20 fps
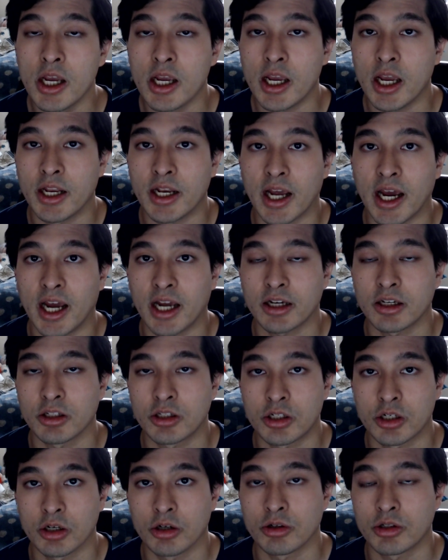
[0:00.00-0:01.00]
and
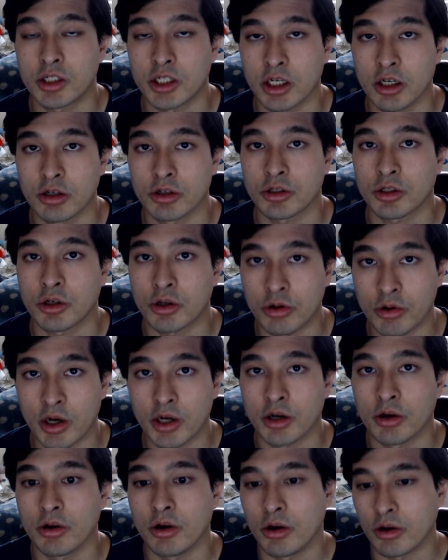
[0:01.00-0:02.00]
Akito tells
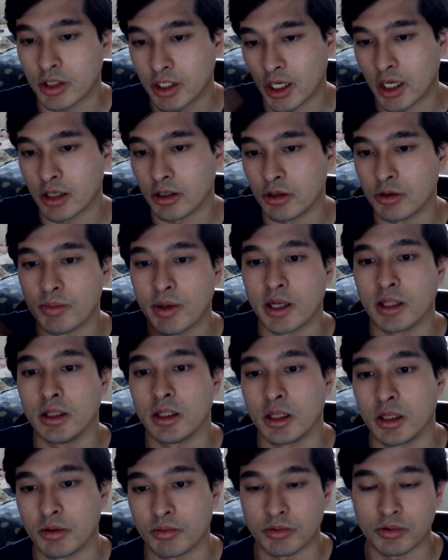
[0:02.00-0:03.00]
Kureno, "Okay, you may
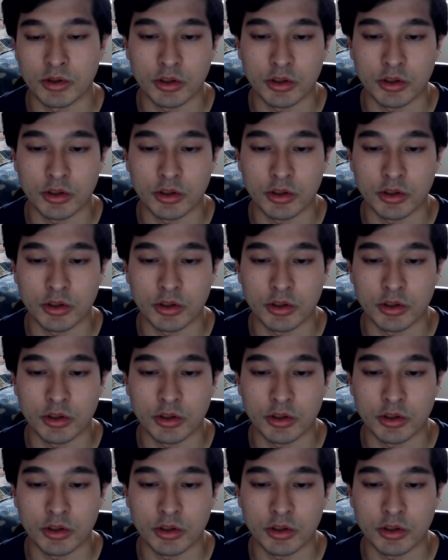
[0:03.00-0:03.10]
leave.